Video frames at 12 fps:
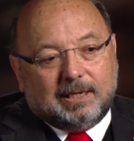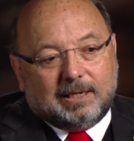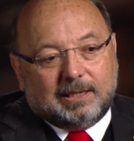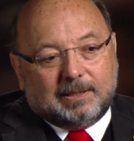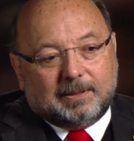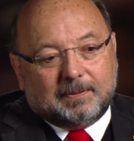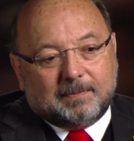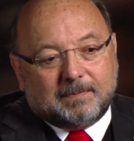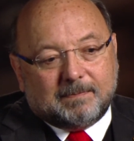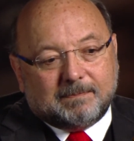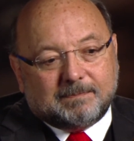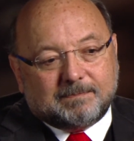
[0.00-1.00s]

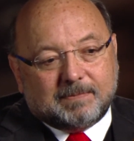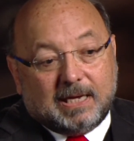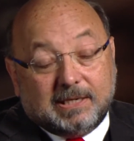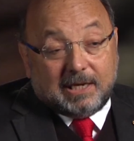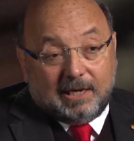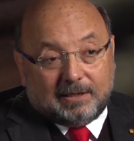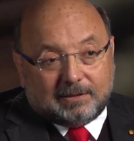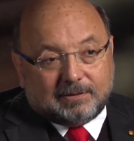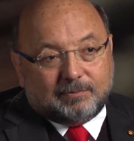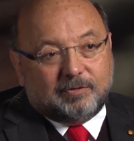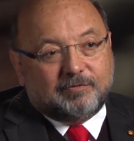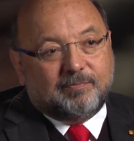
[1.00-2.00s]
And yet
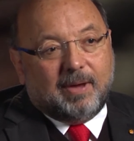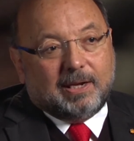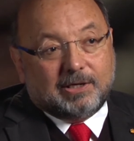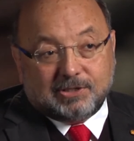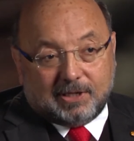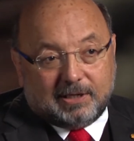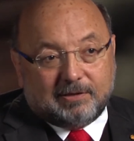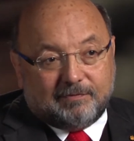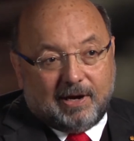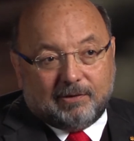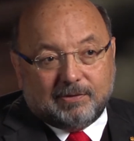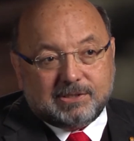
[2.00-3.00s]
we've managed, like a
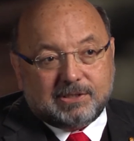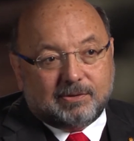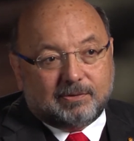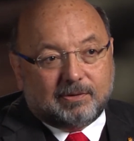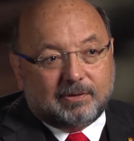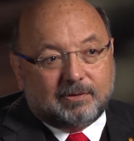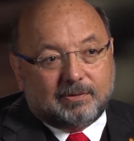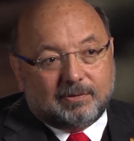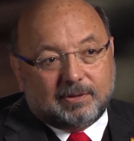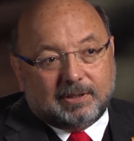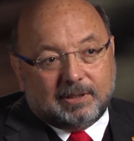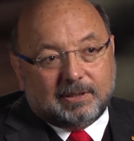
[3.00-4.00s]
virus
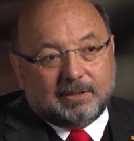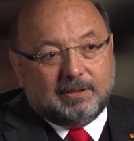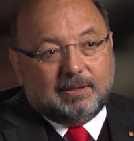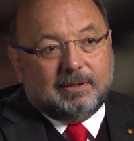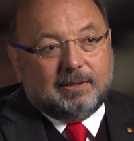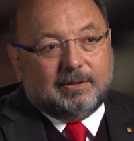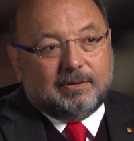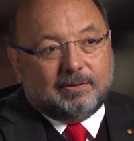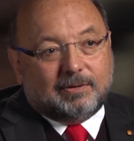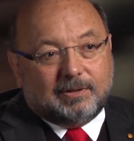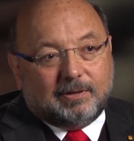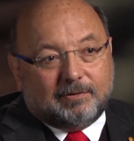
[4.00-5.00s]
or
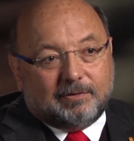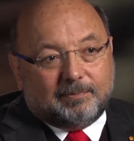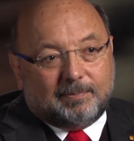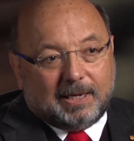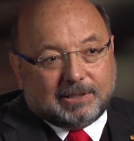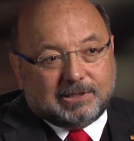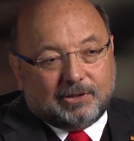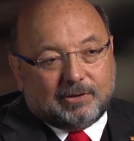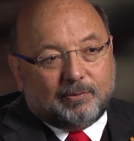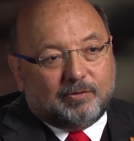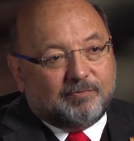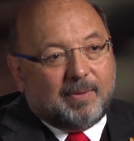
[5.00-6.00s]
a
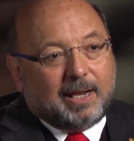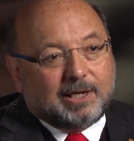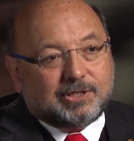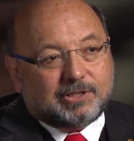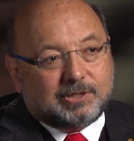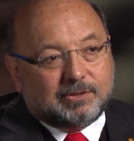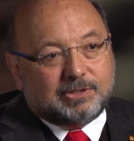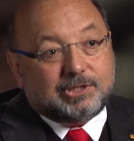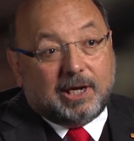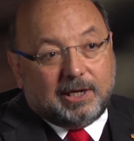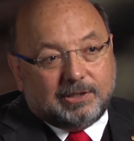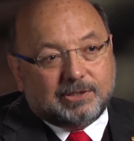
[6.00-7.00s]
bacteria, we've managed to
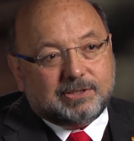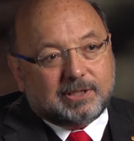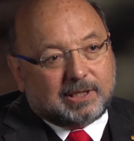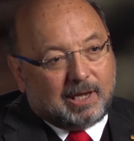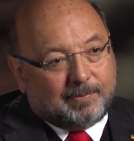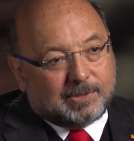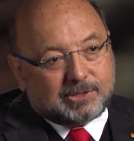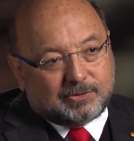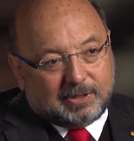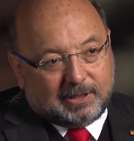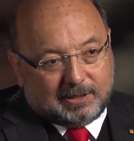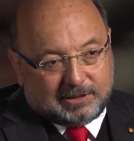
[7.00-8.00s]
change the
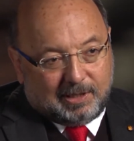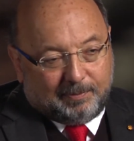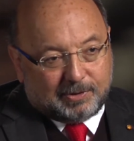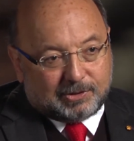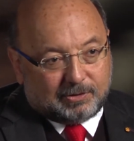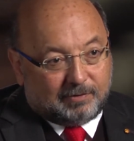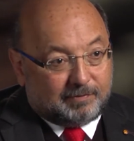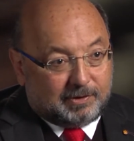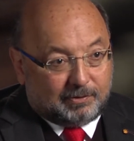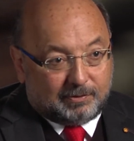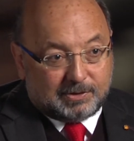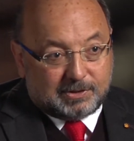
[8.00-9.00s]
chemistry and the temperature of
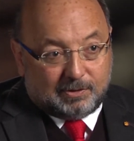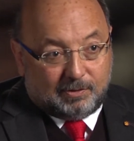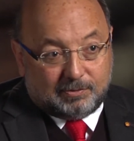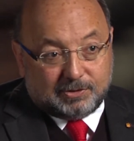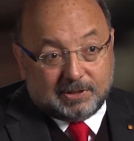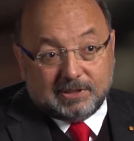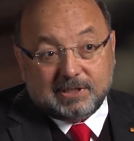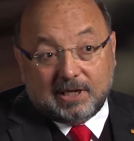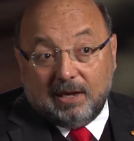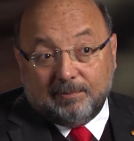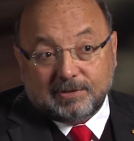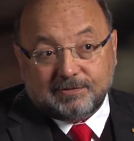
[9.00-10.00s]
the Earth's oceans and
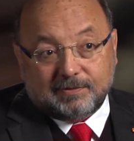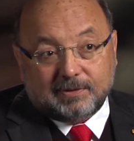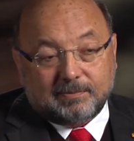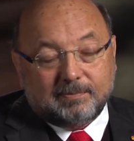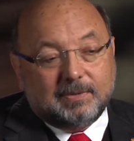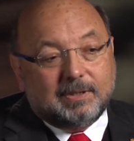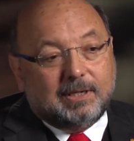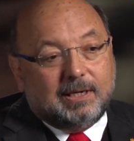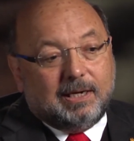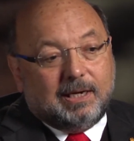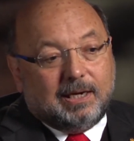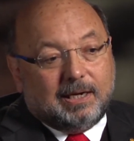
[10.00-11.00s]
atmosphere.
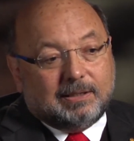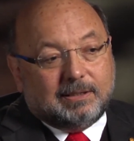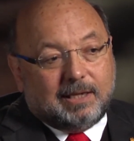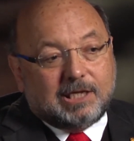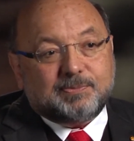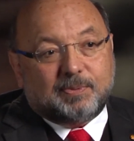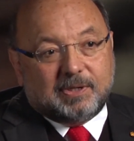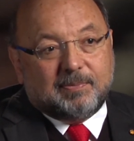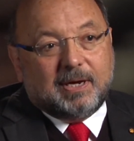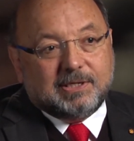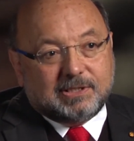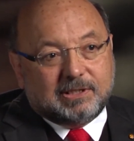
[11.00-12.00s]
And that's pretty
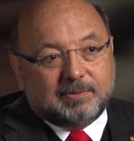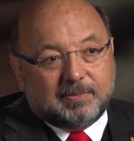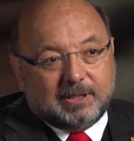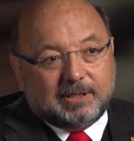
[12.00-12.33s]
amazing to me,